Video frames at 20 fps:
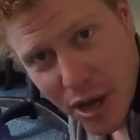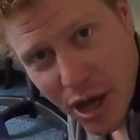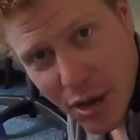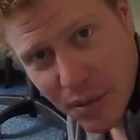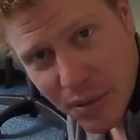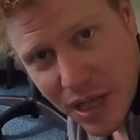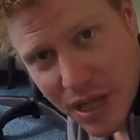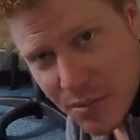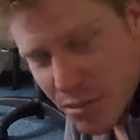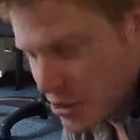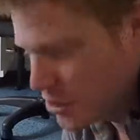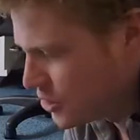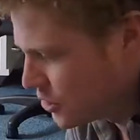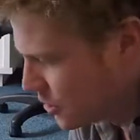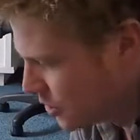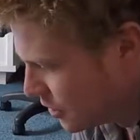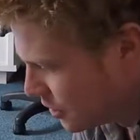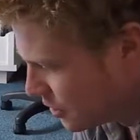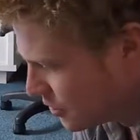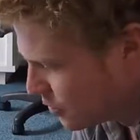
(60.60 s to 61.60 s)
Power Play
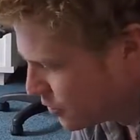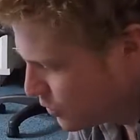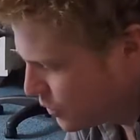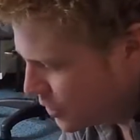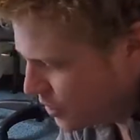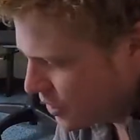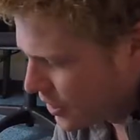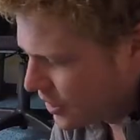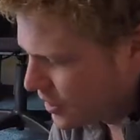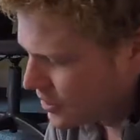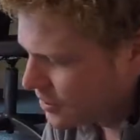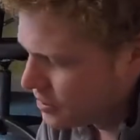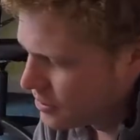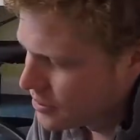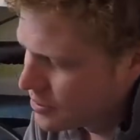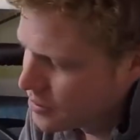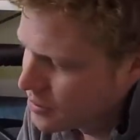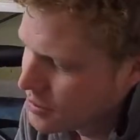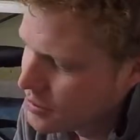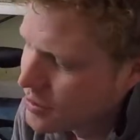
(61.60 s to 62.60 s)
brochure with uh,
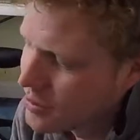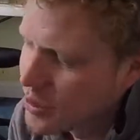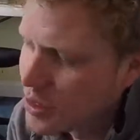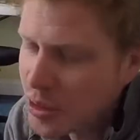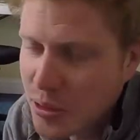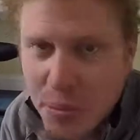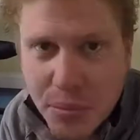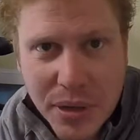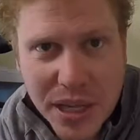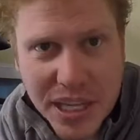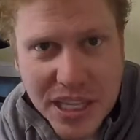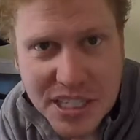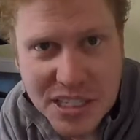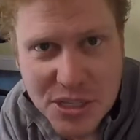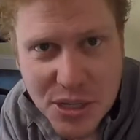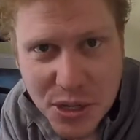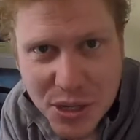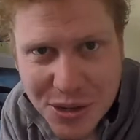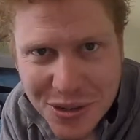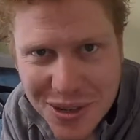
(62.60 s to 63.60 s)
me
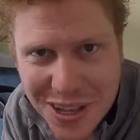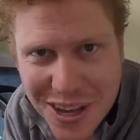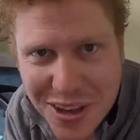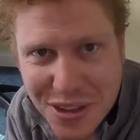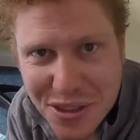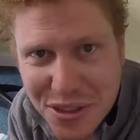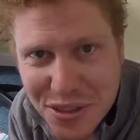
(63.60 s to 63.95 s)
circled out